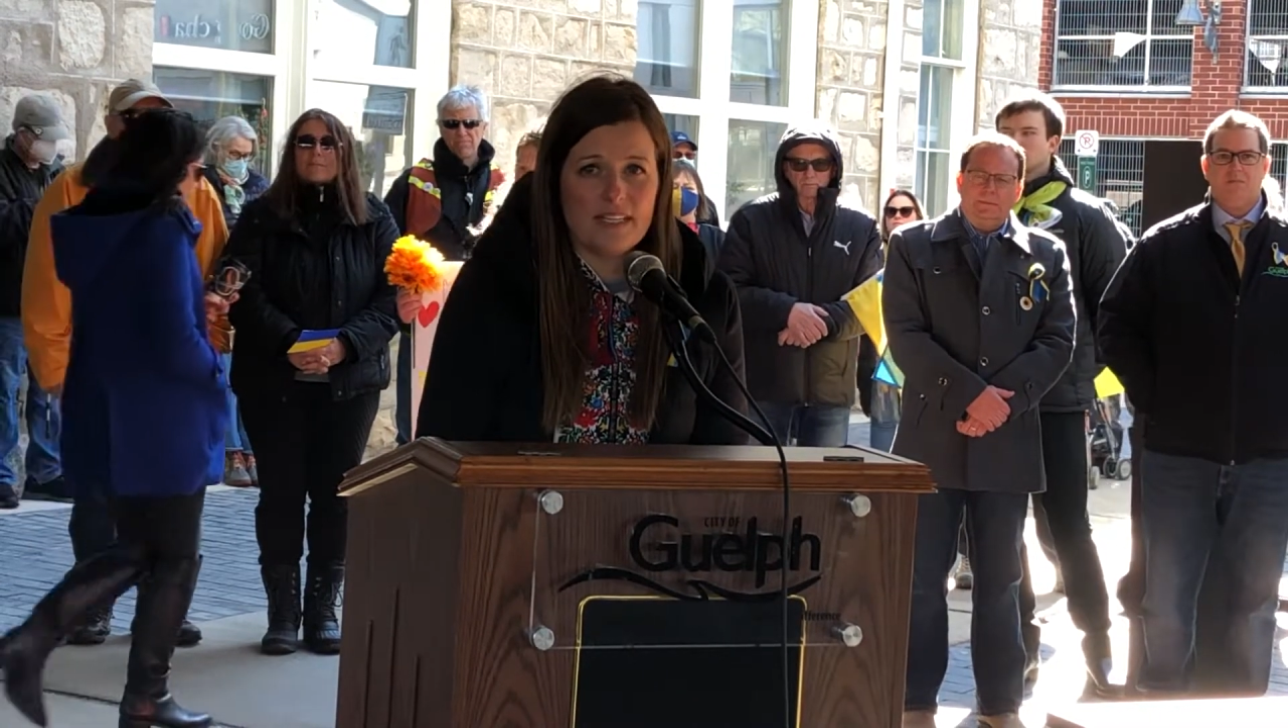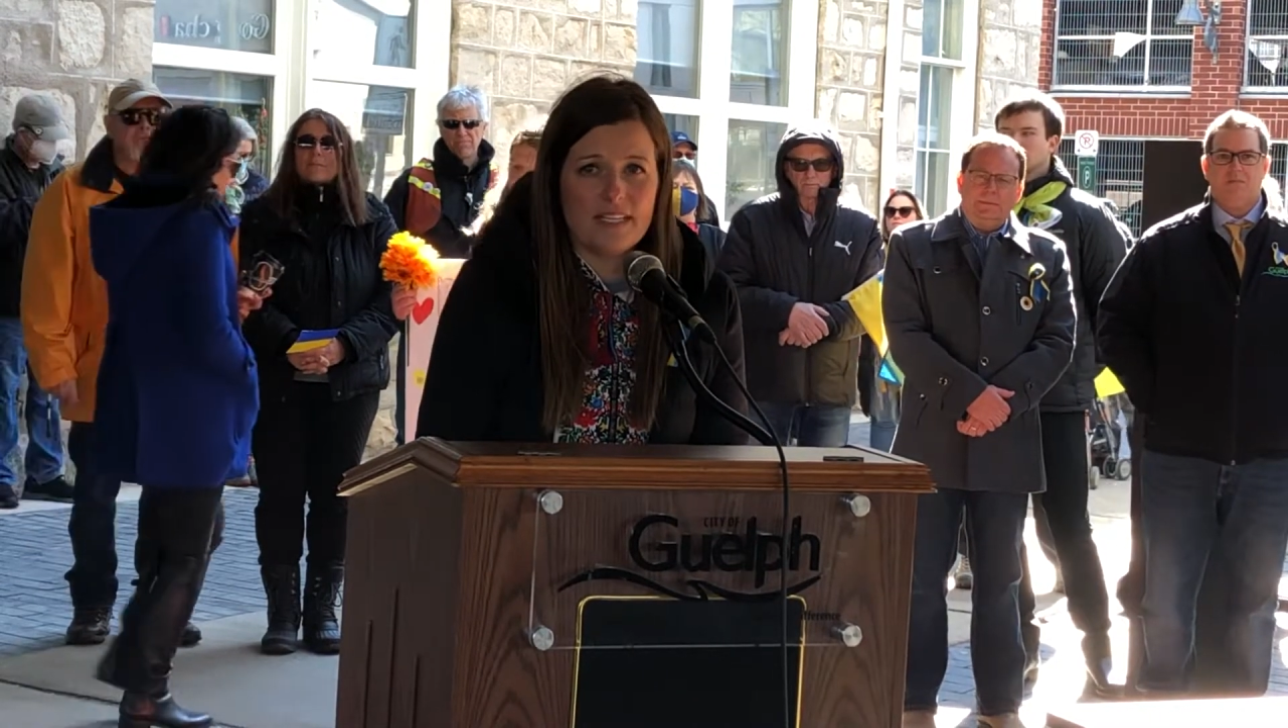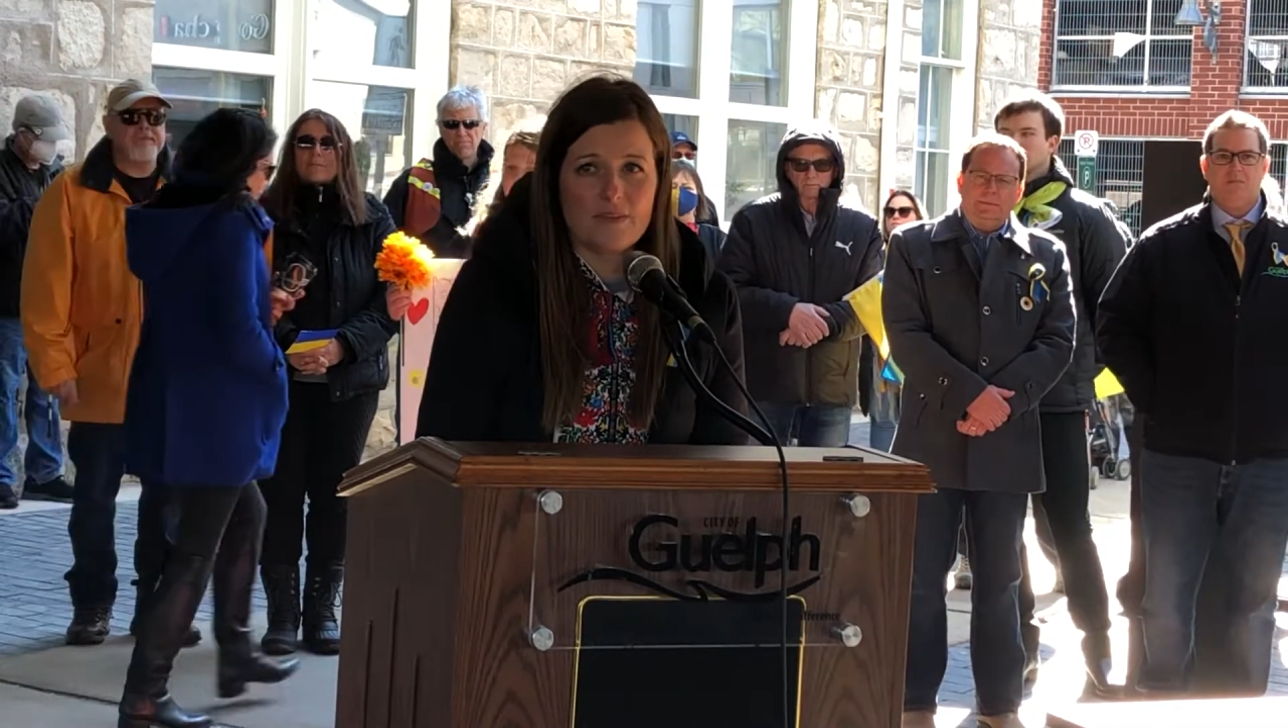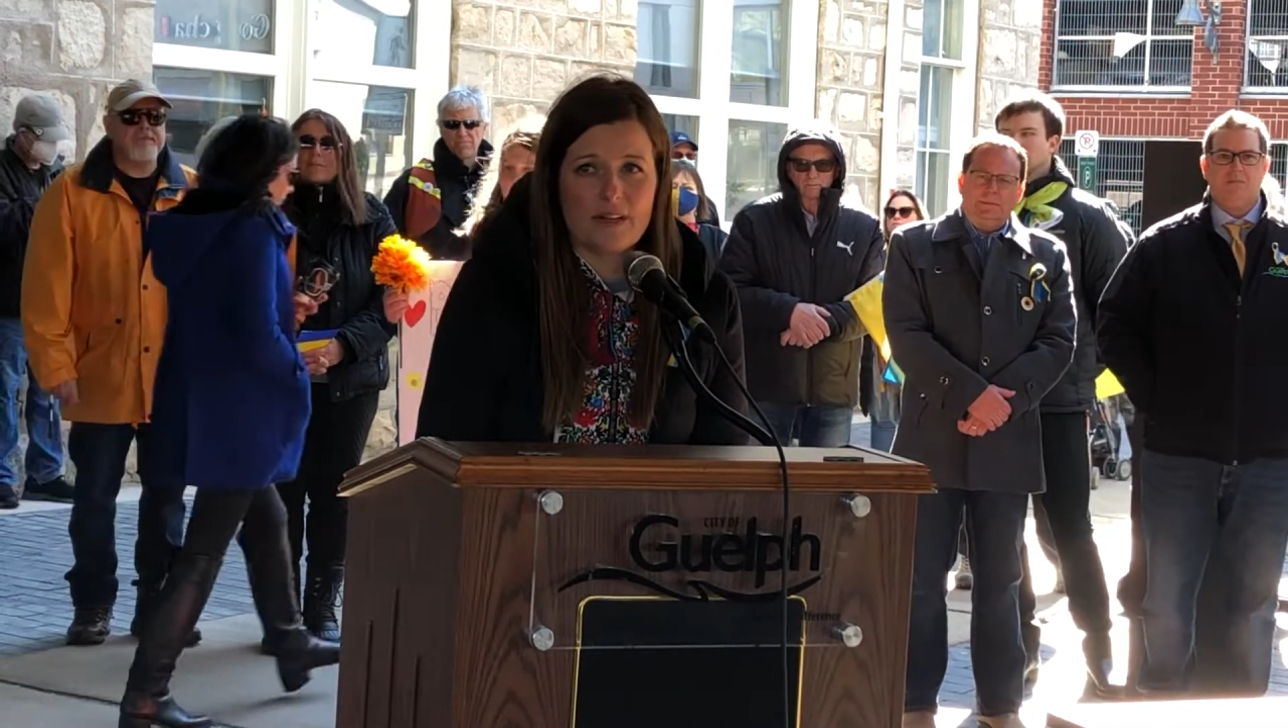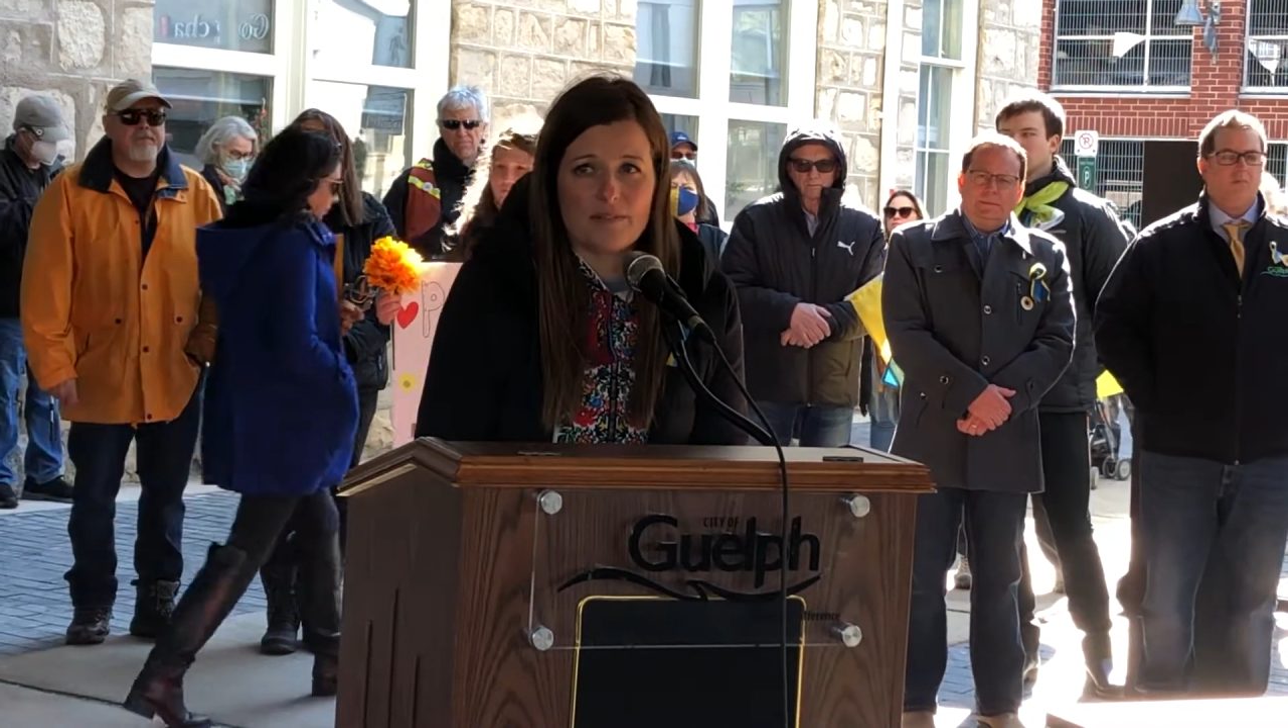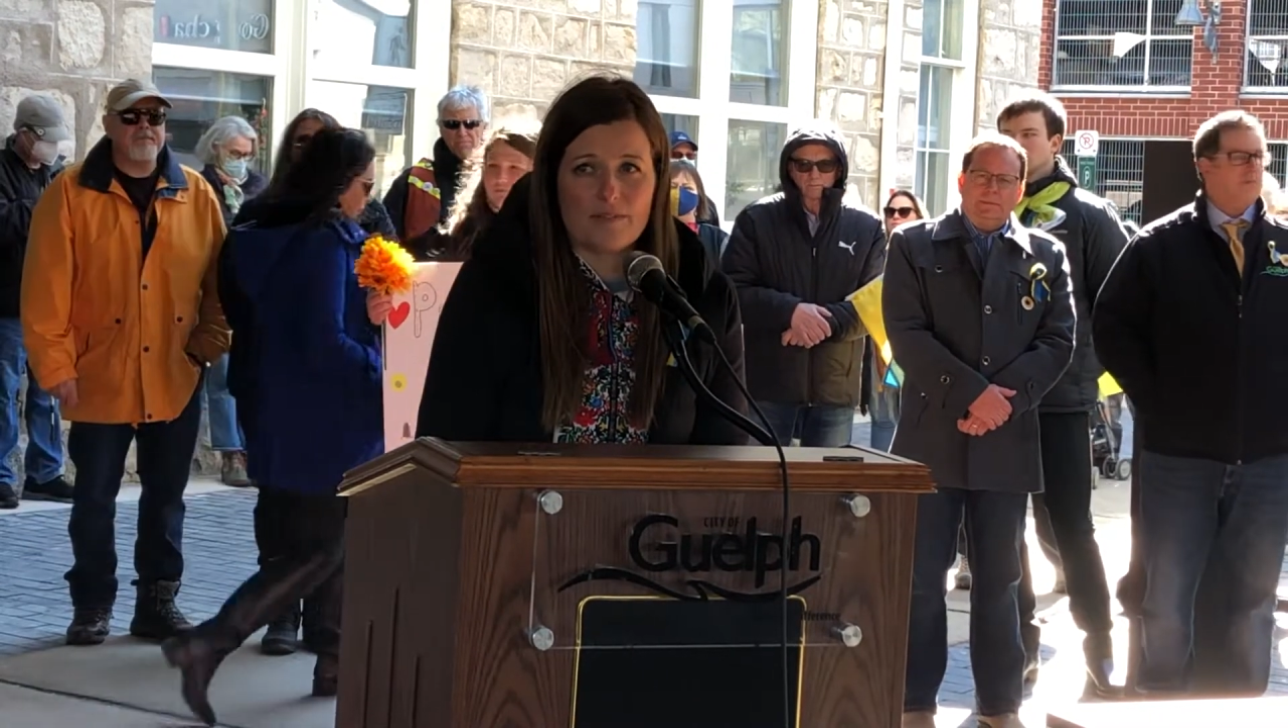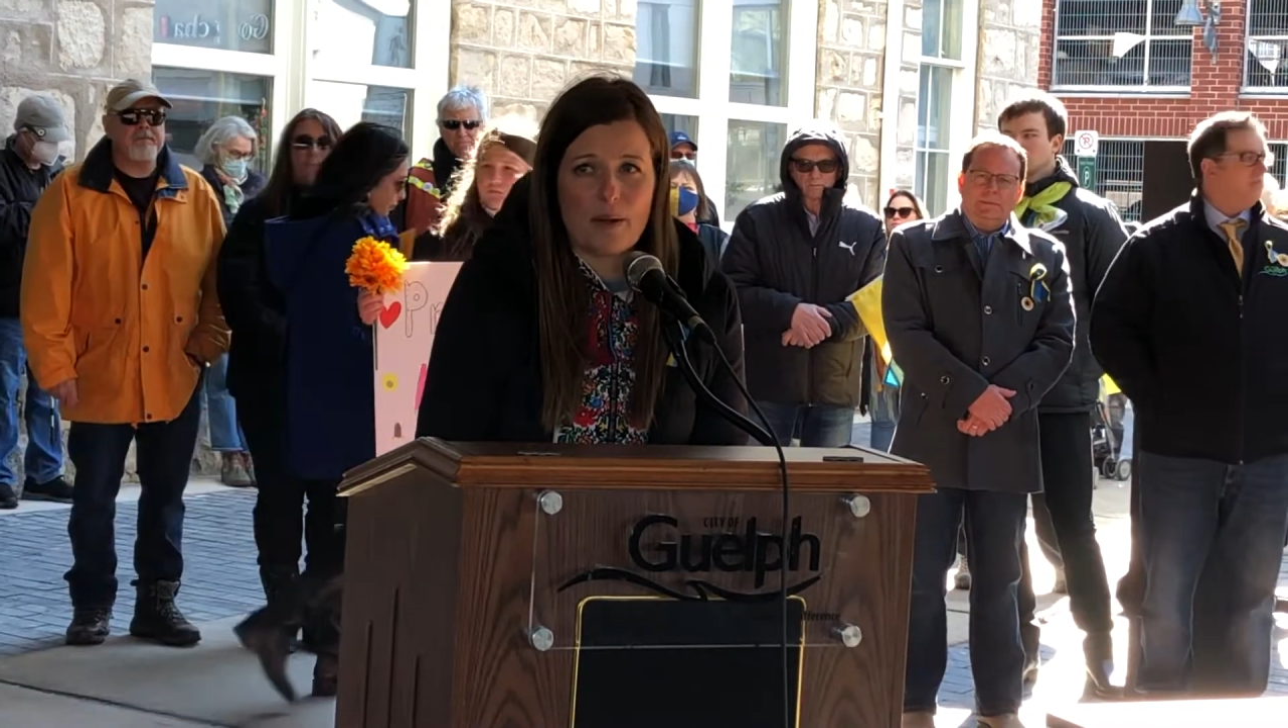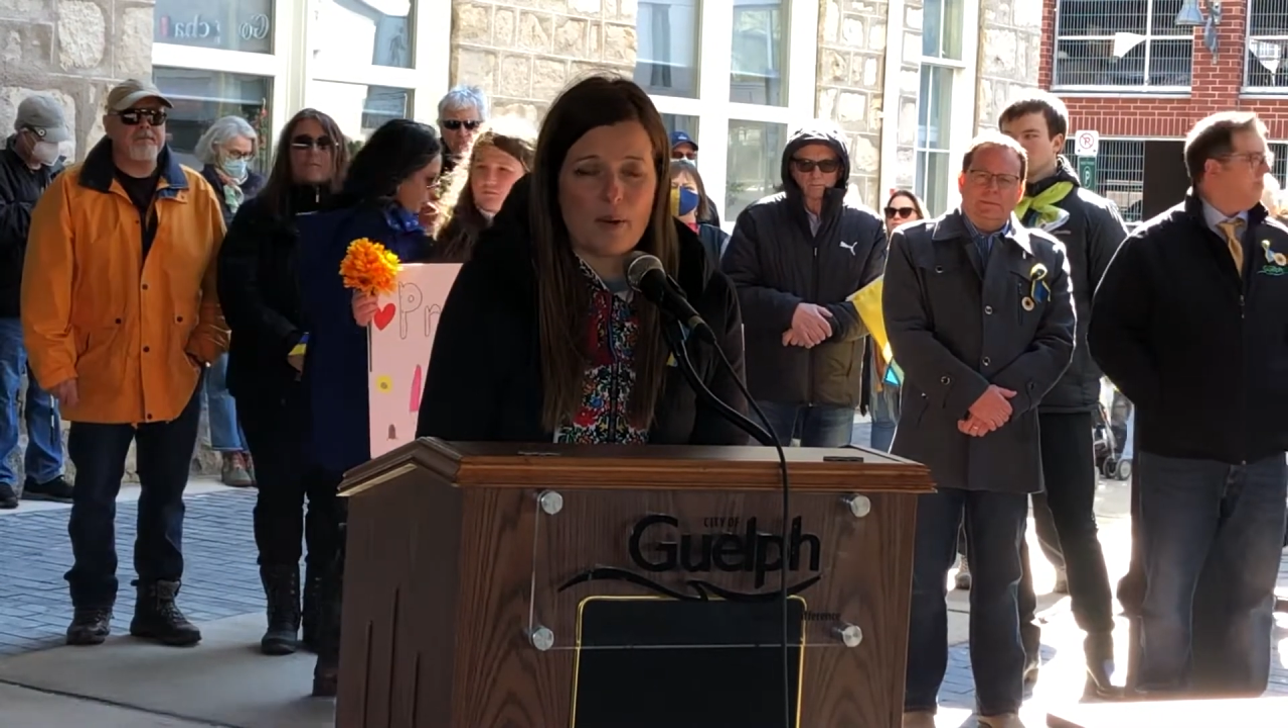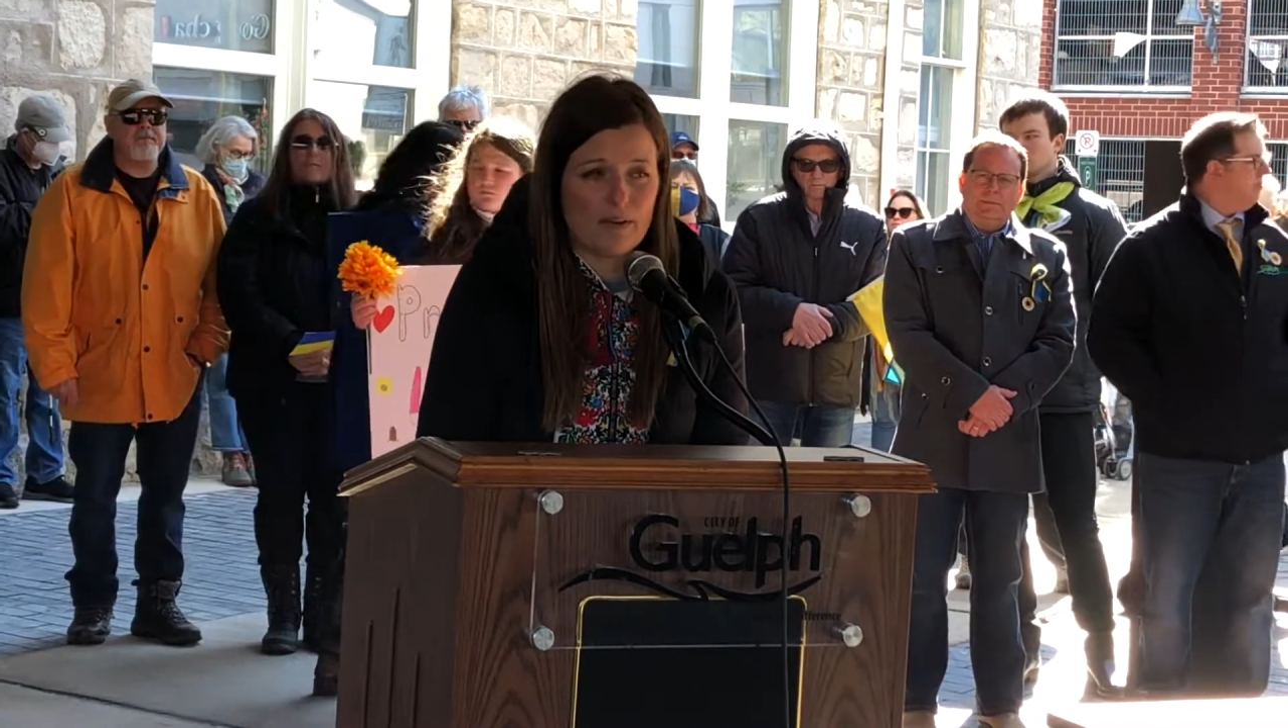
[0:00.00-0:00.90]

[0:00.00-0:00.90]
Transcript: hearing from